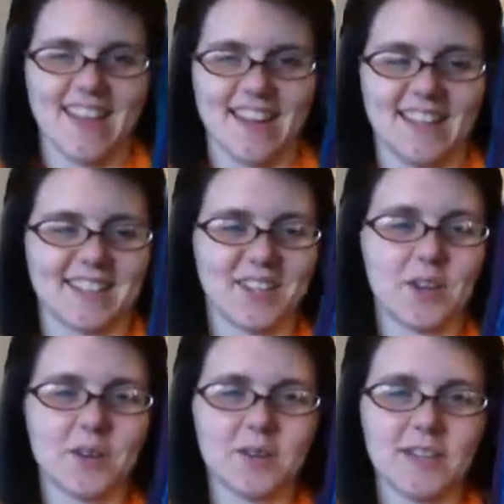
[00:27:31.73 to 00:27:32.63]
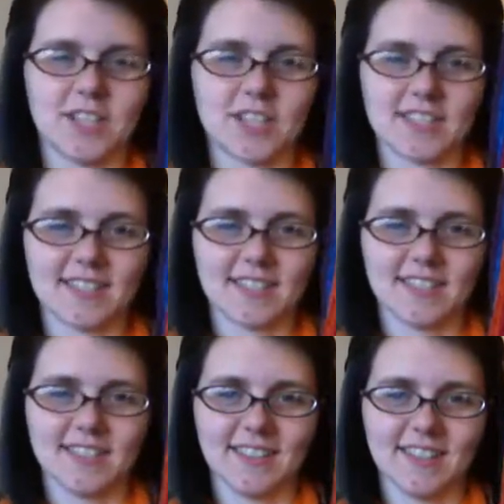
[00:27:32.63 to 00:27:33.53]
And it's gorgeous.
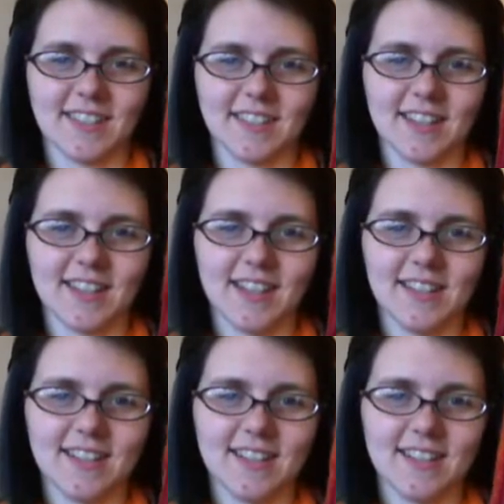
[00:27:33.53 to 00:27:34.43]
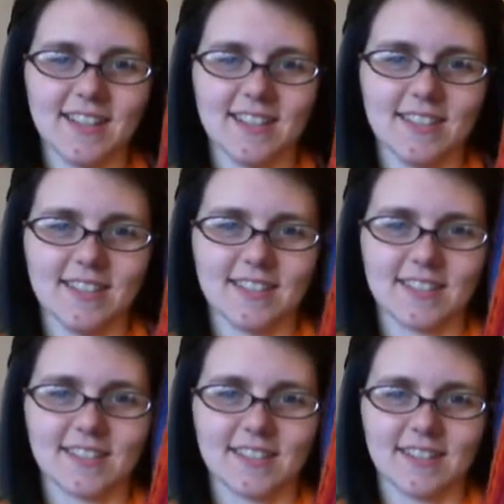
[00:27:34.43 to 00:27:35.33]
Look at all the
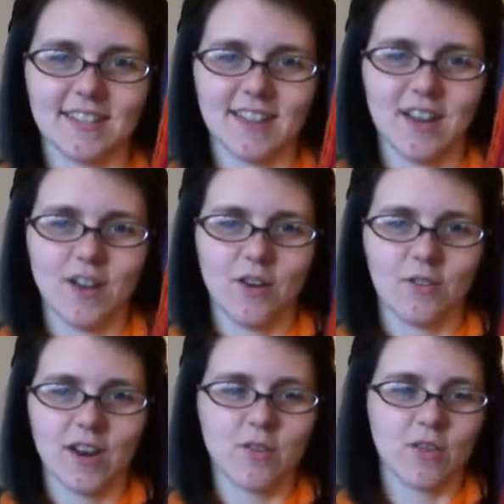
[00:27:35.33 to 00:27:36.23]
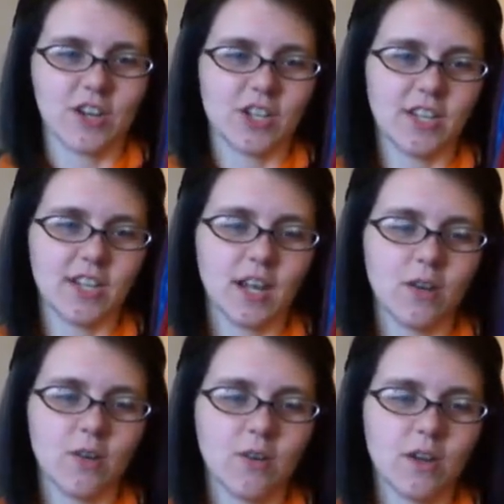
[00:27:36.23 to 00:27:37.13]
colors. Red, orange,
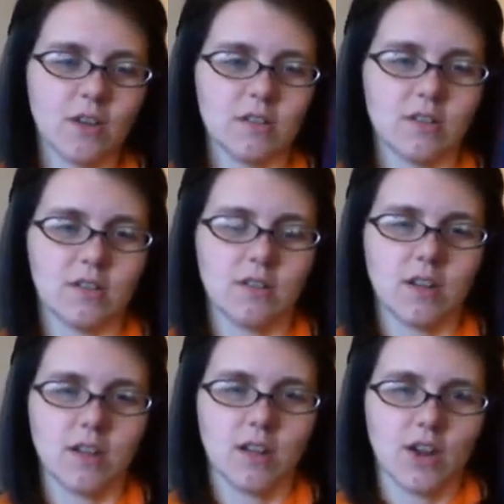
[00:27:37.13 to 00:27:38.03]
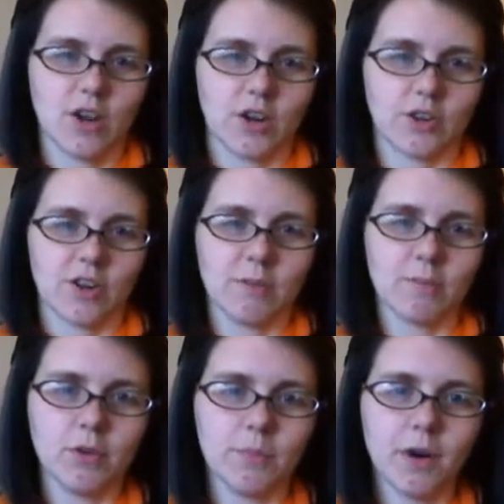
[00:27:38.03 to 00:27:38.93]
yellow,
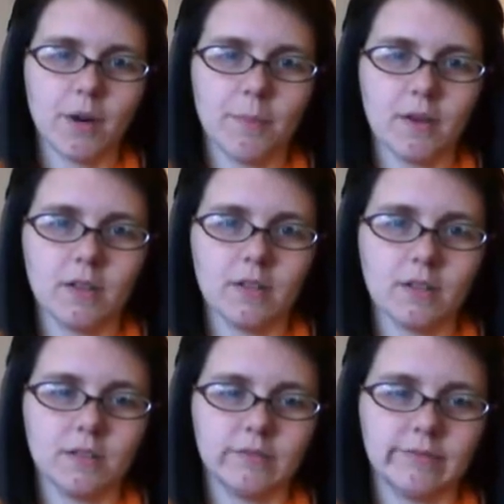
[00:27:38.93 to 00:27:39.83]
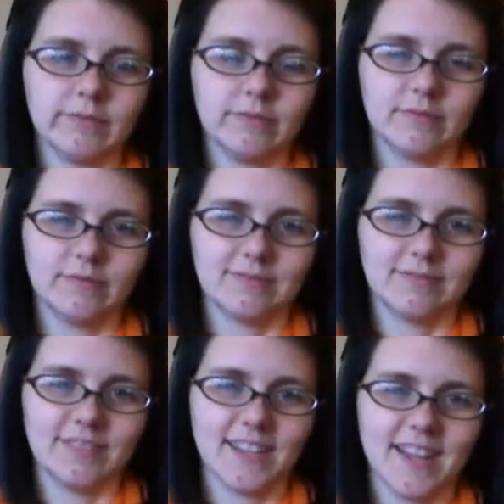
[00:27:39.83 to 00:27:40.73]
green, blue, purple.
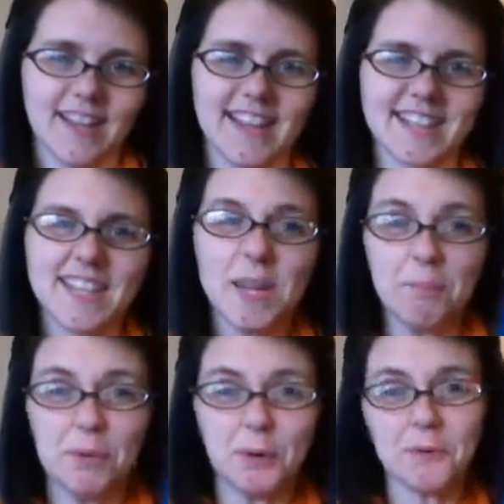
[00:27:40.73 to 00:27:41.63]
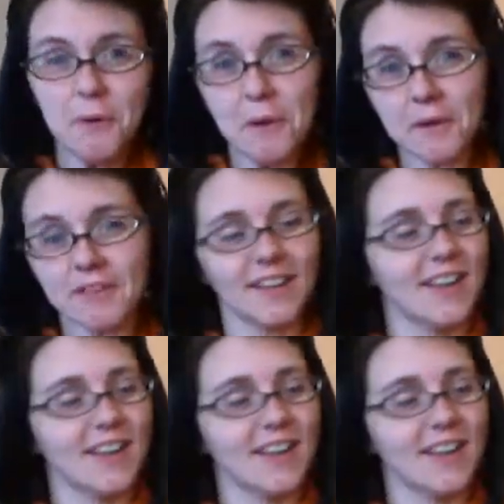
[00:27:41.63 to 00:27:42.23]
Isn't that beautiful?